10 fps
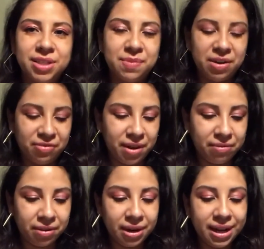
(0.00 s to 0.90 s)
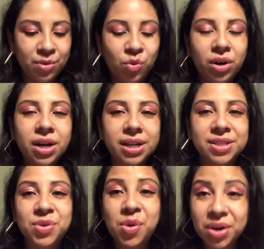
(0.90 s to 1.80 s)
my favorite.
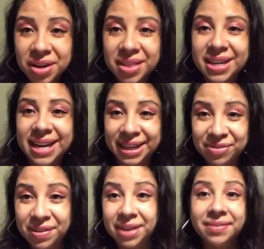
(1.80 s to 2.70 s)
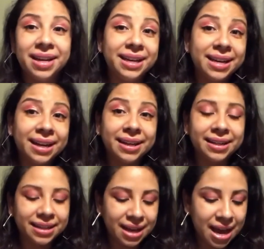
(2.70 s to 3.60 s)
It's worth
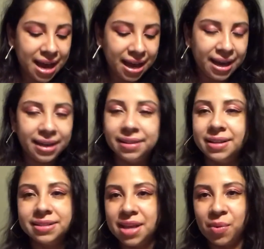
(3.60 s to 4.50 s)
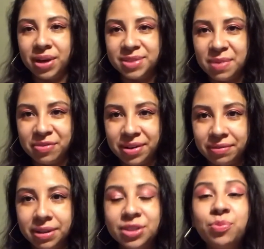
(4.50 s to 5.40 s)
$95.99, and that's not why it's my
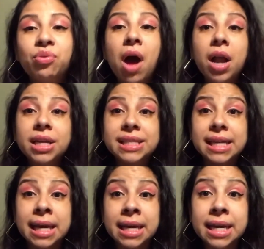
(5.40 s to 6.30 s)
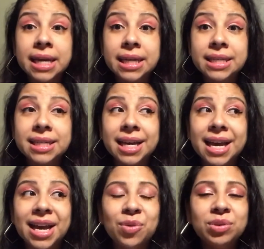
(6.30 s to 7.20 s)
favorite. The products in it,
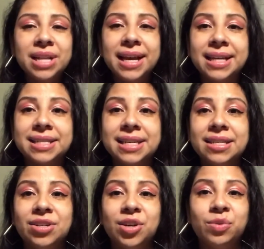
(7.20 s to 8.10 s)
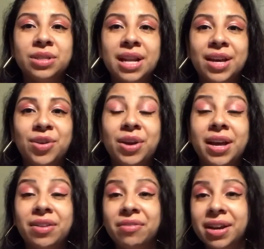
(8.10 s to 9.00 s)
it was like a teaser. It was like you're
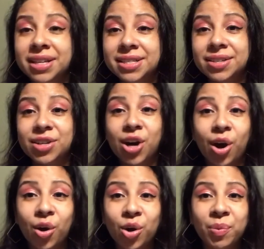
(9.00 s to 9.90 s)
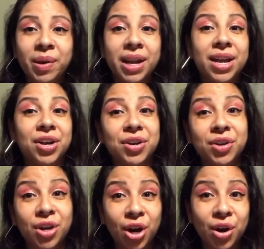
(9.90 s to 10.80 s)
getting ready to go, but here you
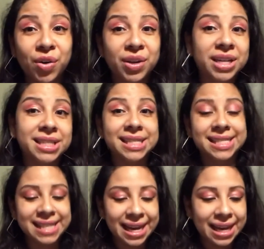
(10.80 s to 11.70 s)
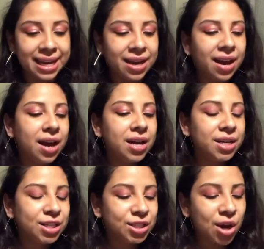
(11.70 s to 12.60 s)
go, you need to stay.
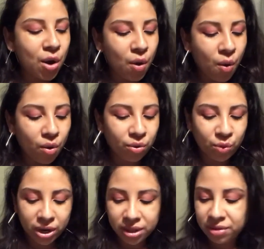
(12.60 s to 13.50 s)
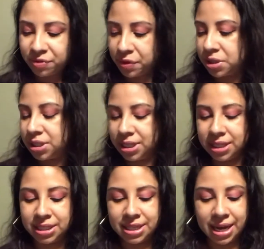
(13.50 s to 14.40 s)
So one of the first
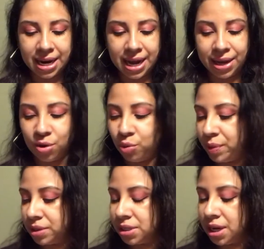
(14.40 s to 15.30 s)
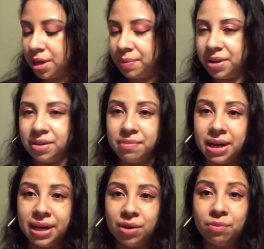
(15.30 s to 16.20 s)
things that I opened up in
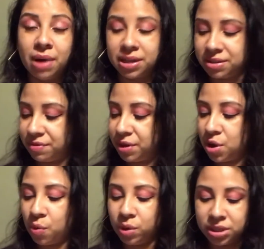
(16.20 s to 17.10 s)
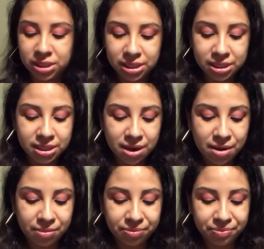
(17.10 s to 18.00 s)
my unboxing video was this
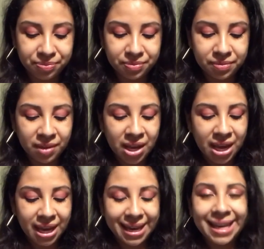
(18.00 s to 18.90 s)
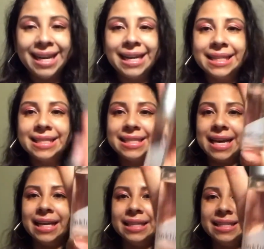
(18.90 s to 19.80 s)
inkling
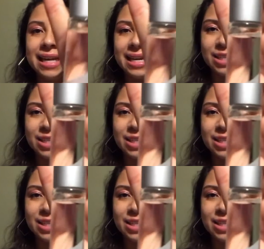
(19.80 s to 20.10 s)
scent, and it's